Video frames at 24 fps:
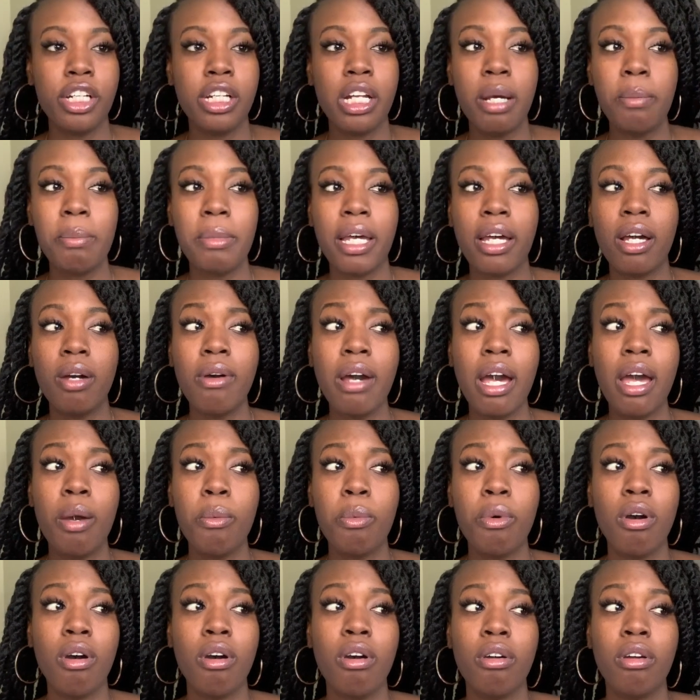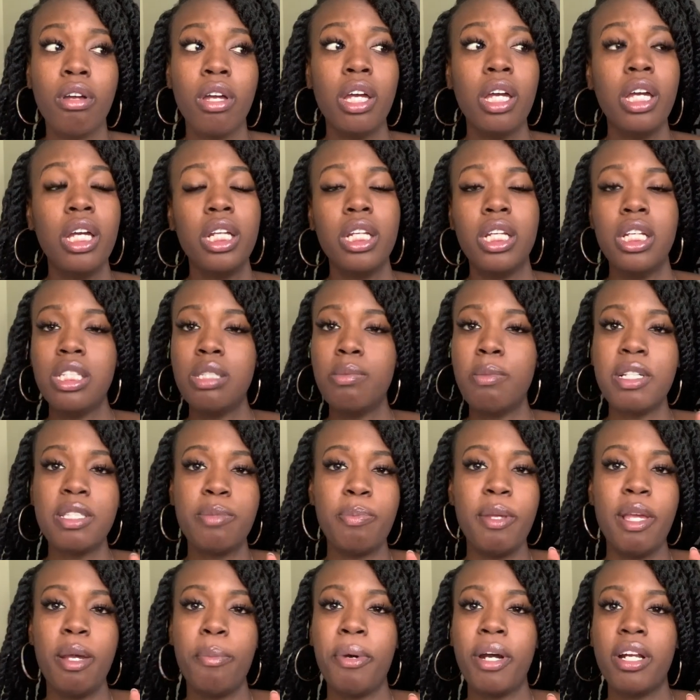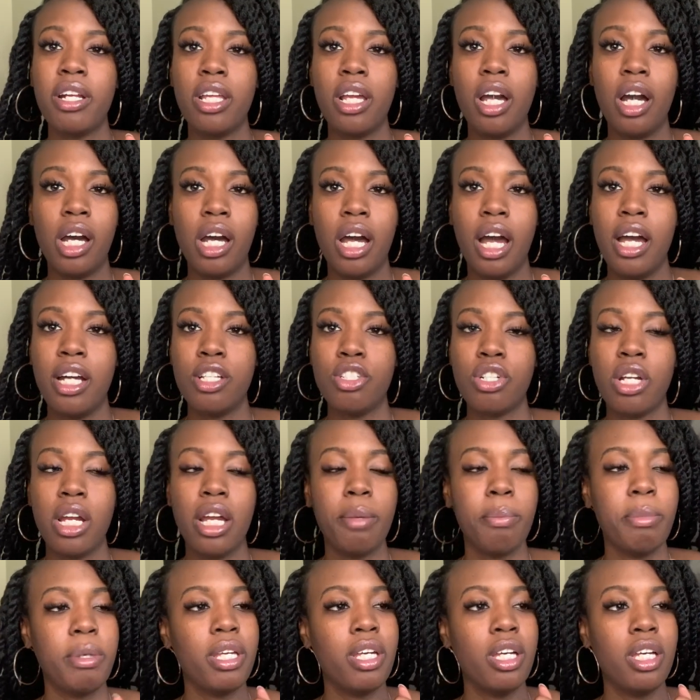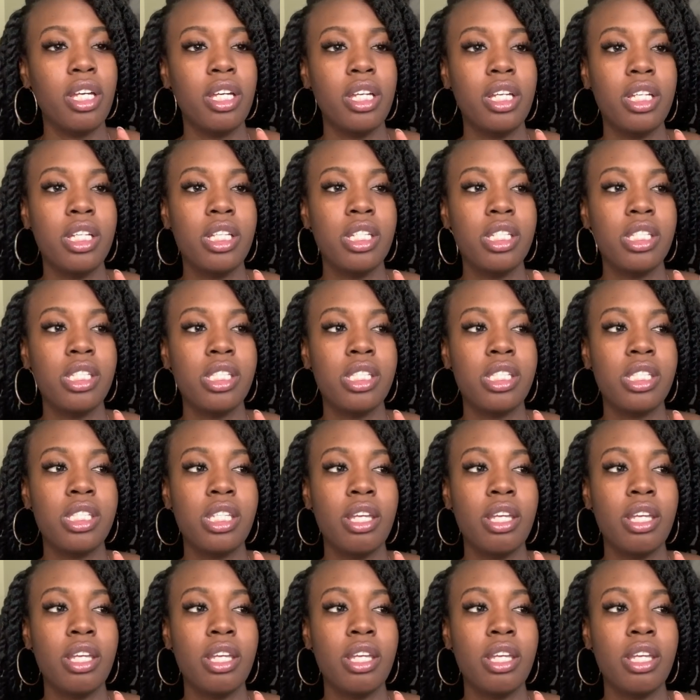And I'm like, okay, well, this must be a part of y'all contract because